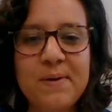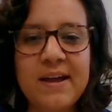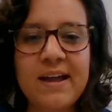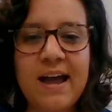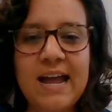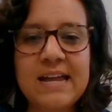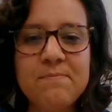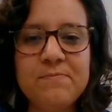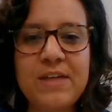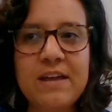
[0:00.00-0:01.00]
But I
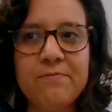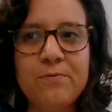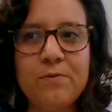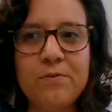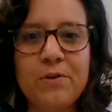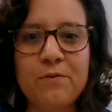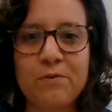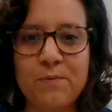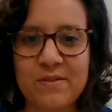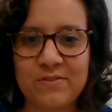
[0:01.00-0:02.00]
am thankful though
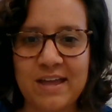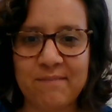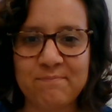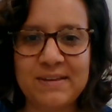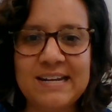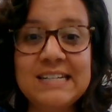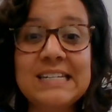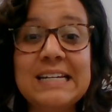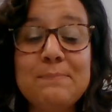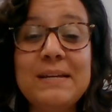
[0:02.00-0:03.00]
for one thing. It has
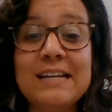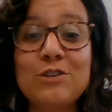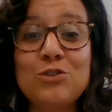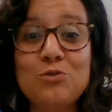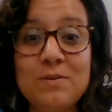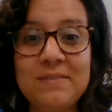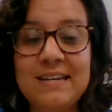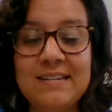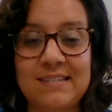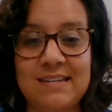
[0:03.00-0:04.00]
been extremely
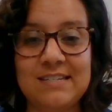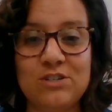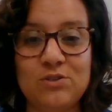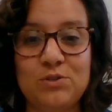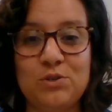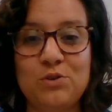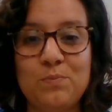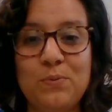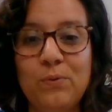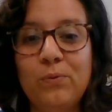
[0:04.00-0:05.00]
easy just
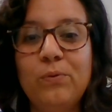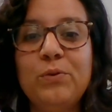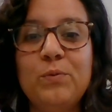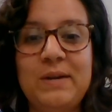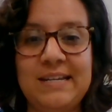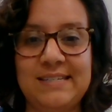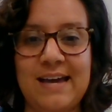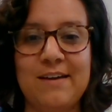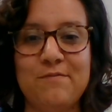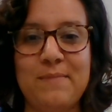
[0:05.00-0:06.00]
to pull the weeds
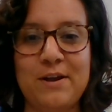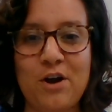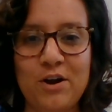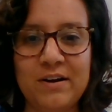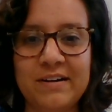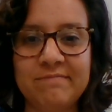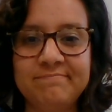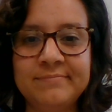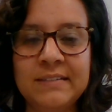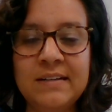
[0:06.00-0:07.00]
out of my
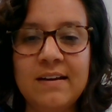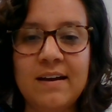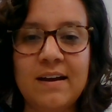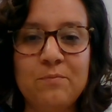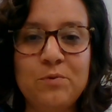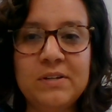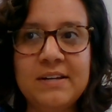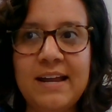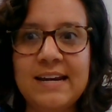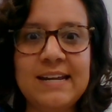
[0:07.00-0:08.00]
garden.
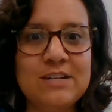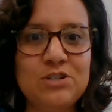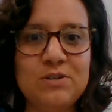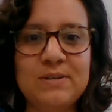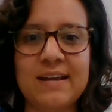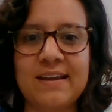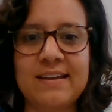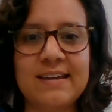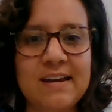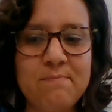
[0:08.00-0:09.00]
Really not any issues. I
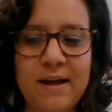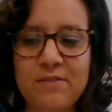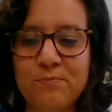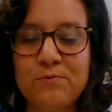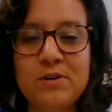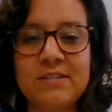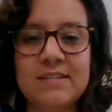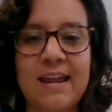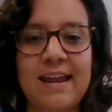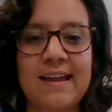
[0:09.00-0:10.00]
can get them by the
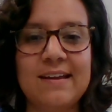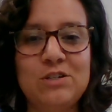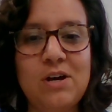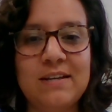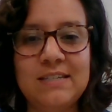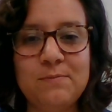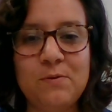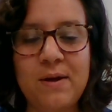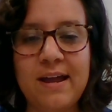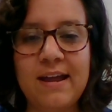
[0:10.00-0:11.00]
root and toss them
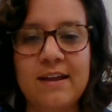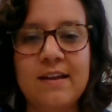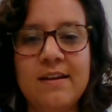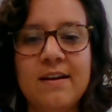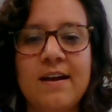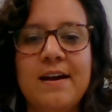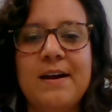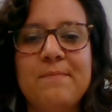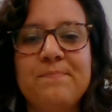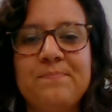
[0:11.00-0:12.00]
away.
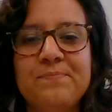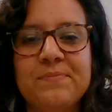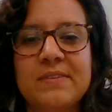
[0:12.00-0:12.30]
And